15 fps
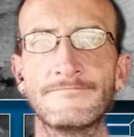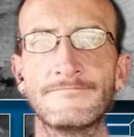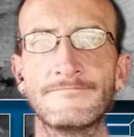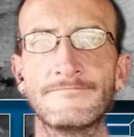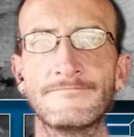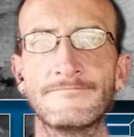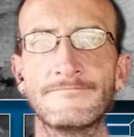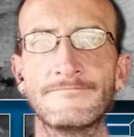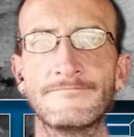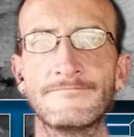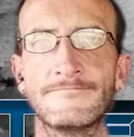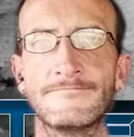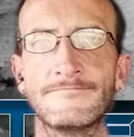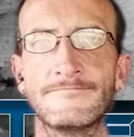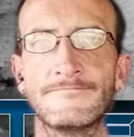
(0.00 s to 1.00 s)

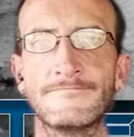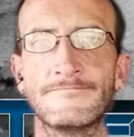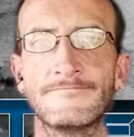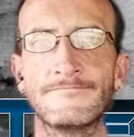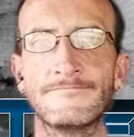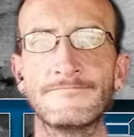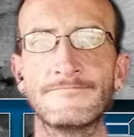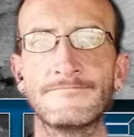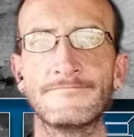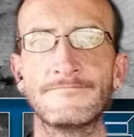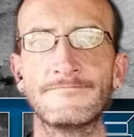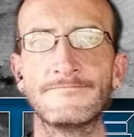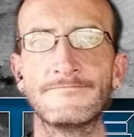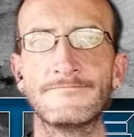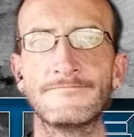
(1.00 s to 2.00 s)

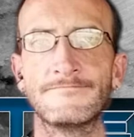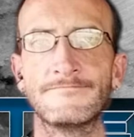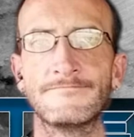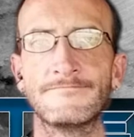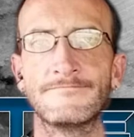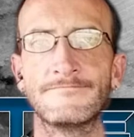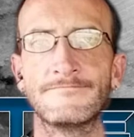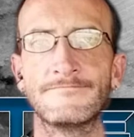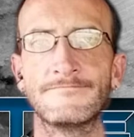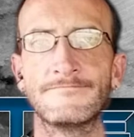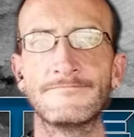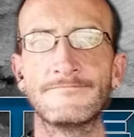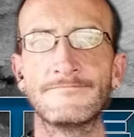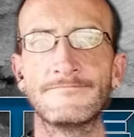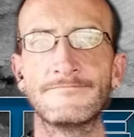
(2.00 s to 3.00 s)

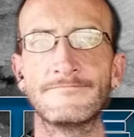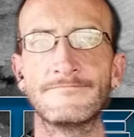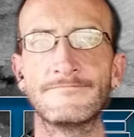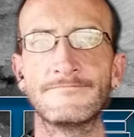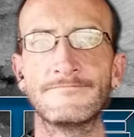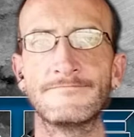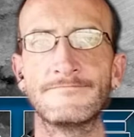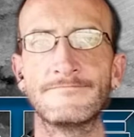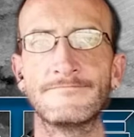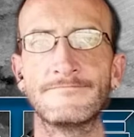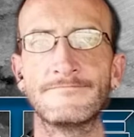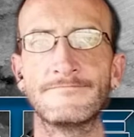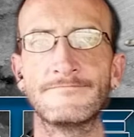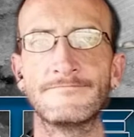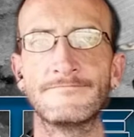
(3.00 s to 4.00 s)

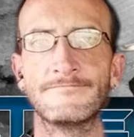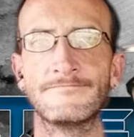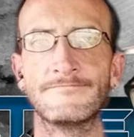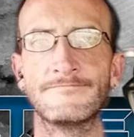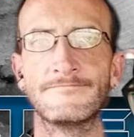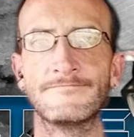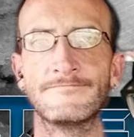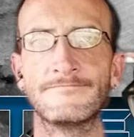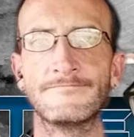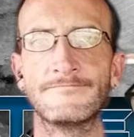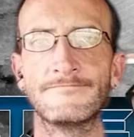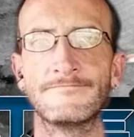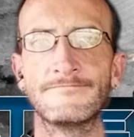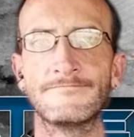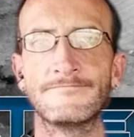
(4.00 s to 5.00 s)

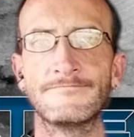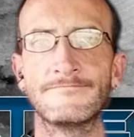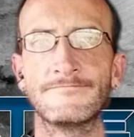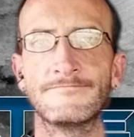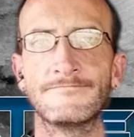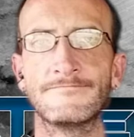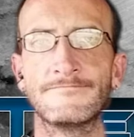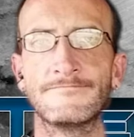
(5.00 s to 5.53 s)
[no speech]